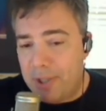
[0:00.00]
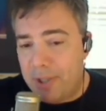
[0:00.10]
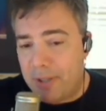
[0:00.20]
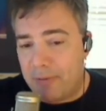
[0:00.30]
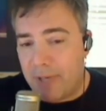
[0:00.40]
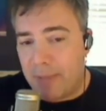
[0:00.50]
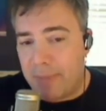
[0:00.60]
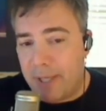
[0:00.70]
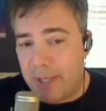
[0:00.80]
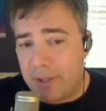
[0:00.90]
my general
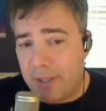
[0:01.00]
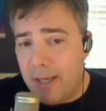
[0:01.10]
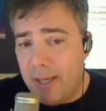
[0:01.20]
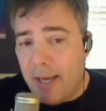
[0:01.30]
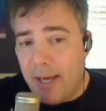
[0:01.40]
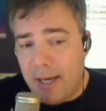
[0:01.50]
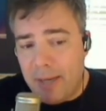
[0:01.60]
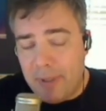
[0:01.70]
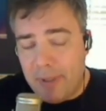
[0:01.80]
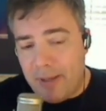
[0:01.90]
recommendation. I,
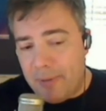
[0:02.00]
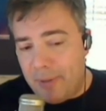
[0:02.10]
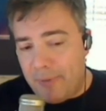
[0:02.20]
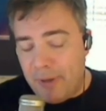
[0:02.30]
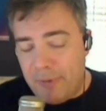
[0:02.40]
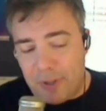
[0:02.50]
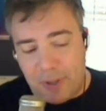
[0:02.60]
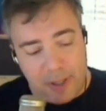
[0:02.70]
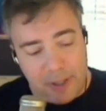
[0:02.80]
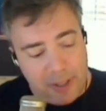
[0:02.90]
I, the very
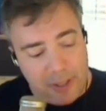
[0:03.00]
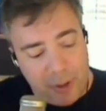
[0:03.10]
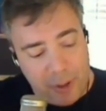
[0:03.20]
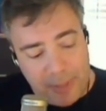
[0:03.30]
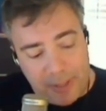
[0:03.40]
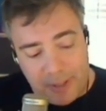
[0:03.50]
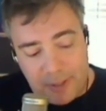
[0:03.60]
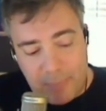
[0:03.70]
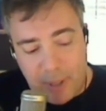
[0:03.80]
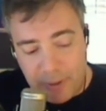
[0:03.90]
first article I wrote about
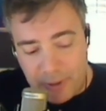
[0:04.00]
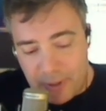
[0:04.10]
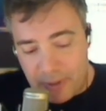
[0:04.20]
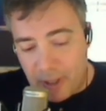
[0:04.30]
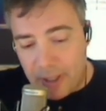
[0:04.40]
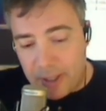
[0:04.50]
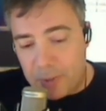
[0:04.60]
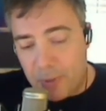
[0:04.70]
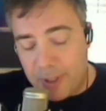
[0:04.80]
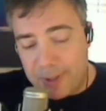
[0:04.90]
this post
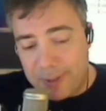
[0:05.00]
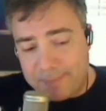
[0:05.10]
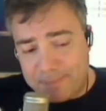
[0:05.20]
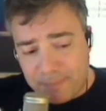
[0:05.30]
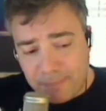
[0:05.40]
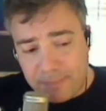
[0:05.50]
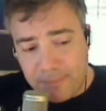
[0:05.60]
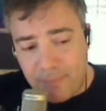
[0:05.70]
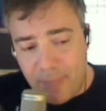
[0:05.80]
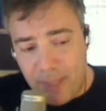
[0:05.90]
launch was,
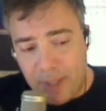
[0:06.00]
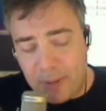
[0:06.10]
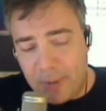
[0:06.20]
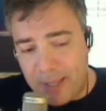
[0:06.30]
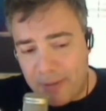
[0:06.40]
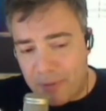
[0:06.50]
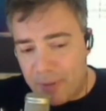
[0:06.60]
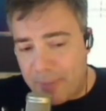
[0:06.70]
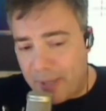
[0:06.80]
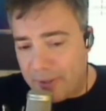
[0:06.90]
you know, I,
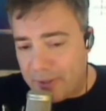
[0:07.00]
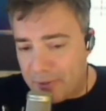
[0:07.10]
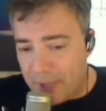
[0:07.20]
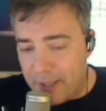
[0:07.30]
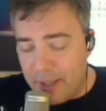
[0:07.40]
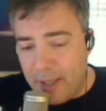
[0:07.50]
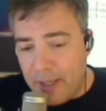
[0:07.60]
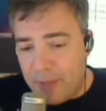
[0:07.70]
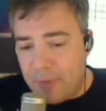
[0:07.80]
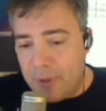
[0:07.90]
three methods. Right.
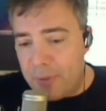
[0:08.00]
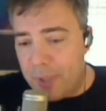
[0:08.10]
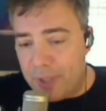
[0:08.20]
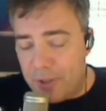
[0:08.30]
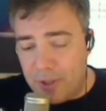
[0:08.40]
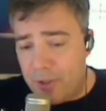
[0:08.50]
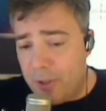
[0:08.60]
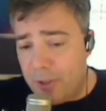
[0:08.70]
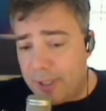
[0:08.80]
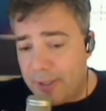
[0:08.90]
The first one is just
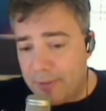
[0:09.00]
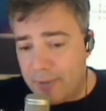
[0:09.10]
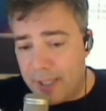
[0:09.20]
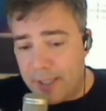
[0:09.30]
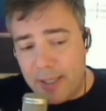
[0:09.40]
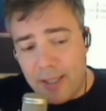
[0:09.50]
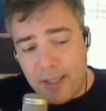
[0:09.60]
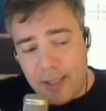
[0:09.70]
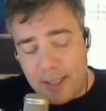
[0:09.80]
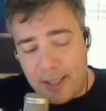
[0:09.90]
do it. Right
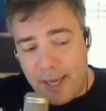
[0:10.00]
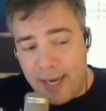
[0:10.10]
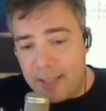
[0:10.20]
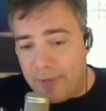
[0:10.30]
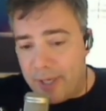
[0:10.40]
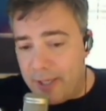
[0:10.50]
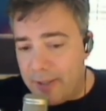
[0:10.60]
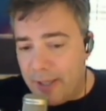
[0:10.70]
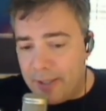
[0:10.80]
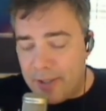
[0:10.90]
uh, activate
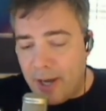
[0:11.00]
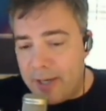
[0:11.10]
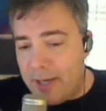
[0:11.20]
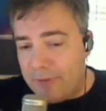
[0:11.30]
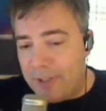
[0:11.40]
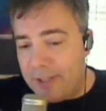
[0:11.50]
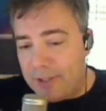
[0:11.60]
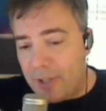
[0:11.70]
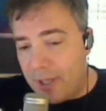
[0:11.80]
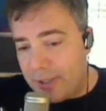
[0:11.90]
it. It's not enough to
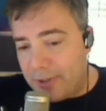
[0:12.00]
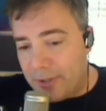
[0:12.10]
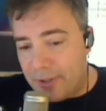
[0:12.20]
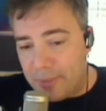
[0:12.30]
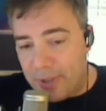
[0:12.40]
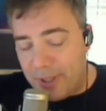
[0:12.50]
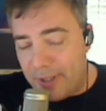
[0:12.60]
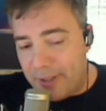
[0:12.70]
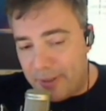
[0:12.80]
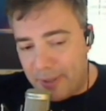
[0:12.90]
install the system. See,
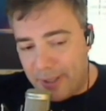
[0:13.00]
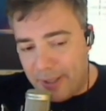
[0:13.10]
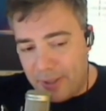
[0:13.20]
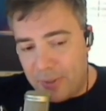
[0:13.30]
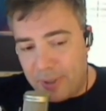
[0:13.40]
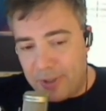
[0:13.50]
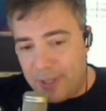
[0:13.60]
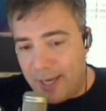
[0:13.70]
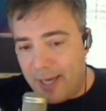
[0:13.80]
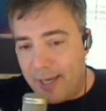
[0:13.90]
the, the, the issue here
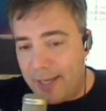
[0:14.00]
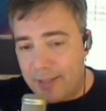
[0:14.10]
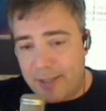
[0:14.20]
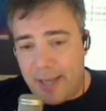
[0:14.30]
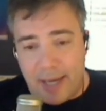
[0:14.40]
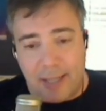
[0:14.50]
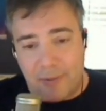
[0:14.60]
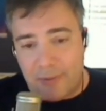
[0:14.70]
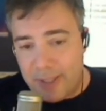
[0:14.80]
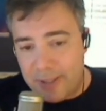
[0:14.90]
is you ha- it has to
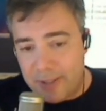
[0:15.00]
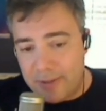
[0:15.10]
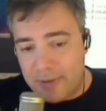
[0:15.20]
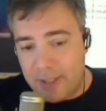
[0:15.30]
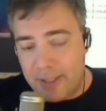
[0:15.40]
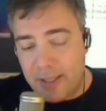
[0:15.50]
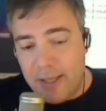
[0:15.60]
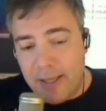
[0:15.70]
activate, right?